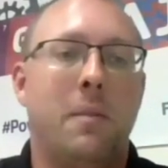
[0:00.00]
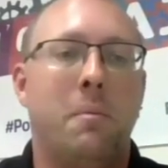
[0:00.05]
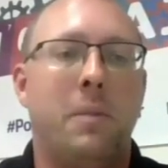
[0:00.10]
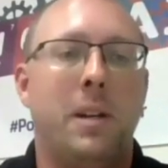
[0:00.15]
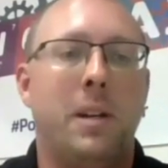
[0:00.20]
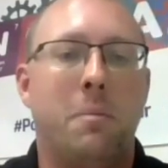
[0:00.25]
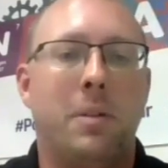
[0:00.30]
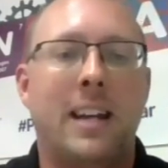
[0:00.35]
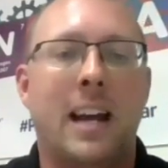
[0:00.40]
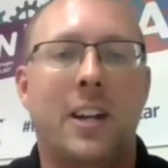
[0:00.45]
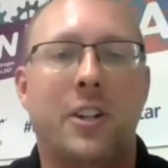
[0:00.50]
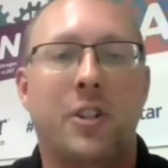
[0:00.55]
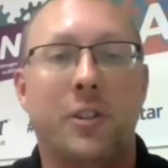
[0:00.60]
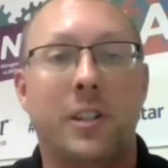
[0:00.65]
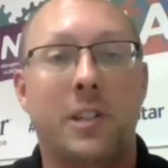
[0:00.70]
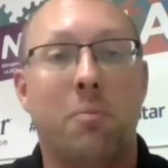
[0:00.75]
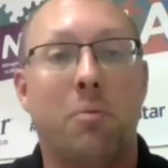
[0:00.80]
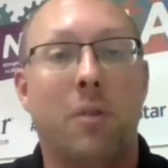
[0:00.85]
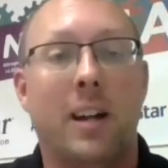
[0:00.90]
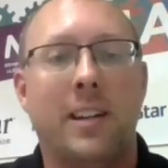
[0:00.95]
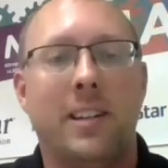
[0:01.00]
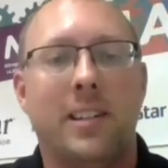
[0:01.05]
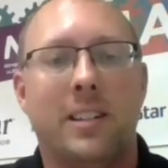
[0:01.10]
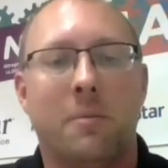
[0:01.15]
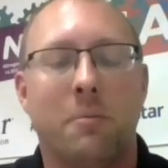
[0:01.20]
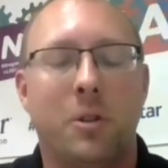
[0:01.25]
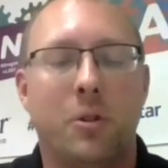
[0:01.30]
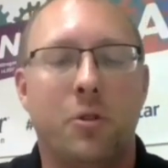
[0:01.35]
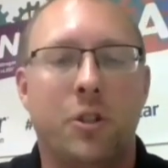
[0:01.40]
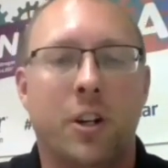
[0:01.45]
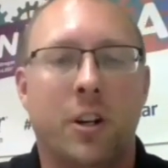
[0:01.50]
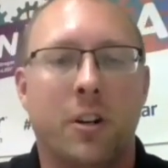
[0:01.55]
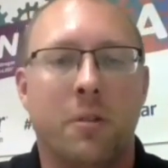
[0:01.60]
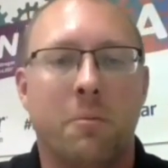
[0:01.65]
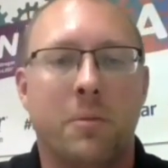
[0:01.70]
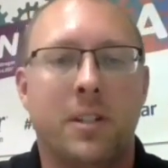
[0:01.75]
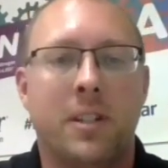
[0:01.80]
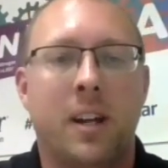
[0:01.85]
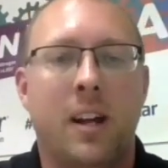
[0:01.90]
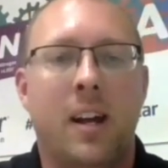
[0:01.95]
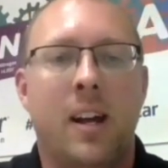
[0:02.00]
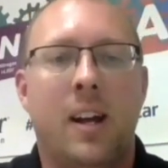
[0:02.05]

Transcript: be potentially spreading some new germs.